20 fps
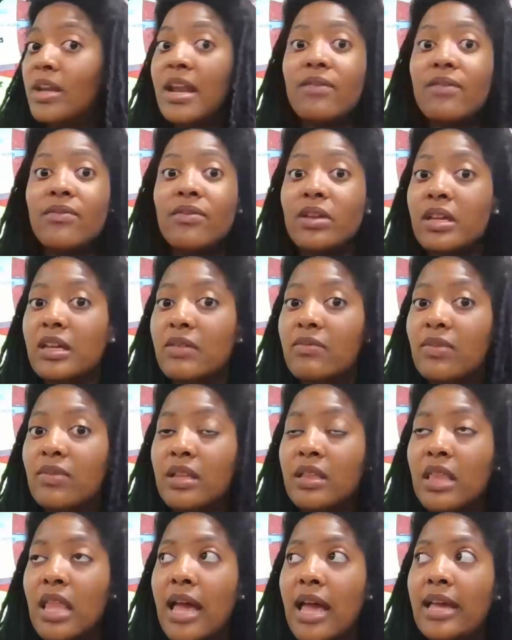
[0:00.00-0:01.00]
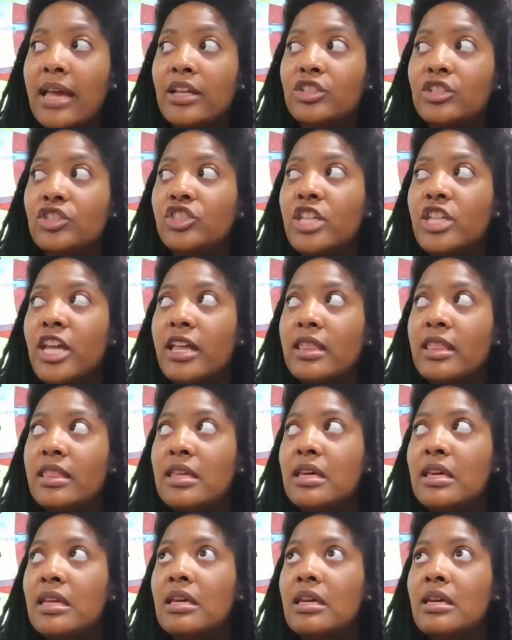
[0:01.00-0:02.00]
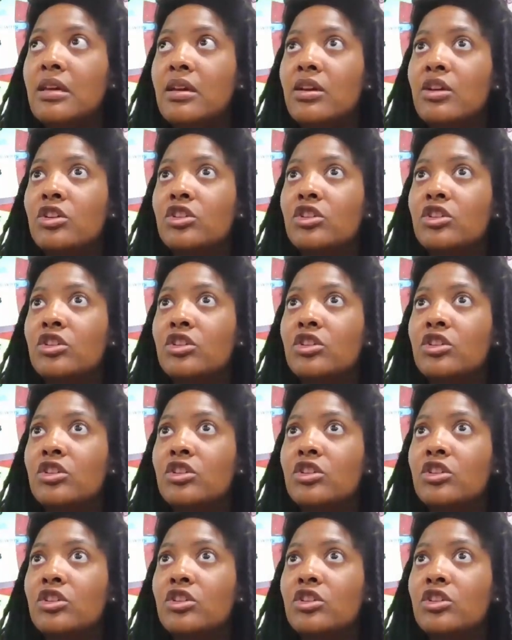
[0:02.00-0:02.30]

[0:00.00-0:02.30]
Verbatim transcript: never even like check the